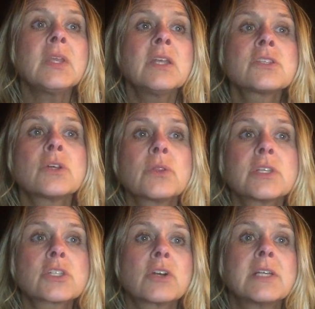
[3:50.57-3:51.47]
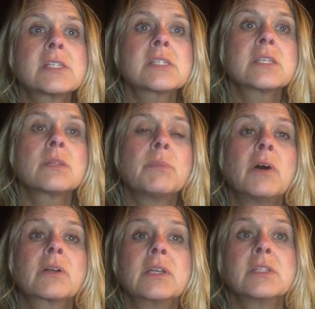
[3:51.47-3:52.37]
And so this crisis in the
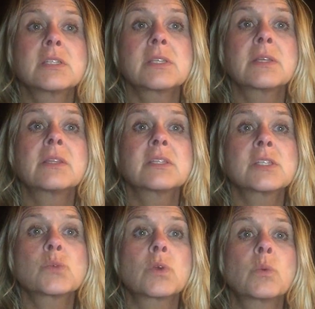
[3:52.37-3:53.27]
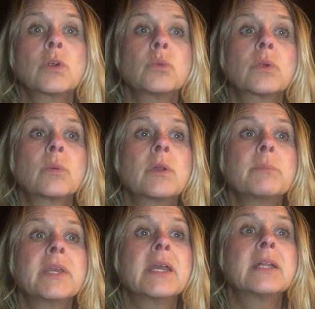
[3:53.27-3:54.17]
Balkans, this is where World War I
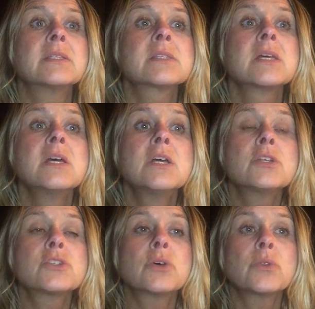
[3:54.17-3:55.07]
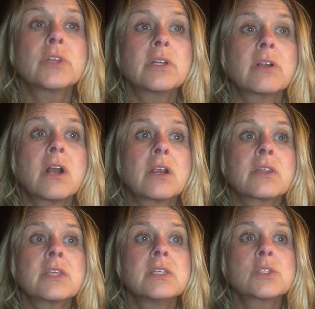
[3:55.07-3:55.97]
begins. So there are
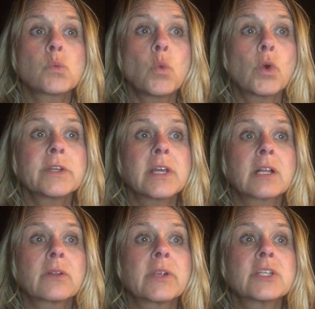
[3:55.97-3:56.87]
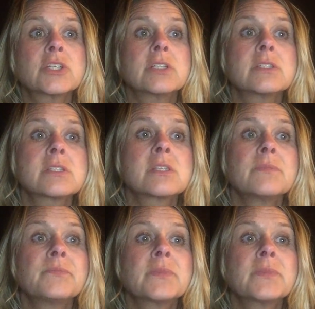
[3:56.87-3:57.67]
these war declarations.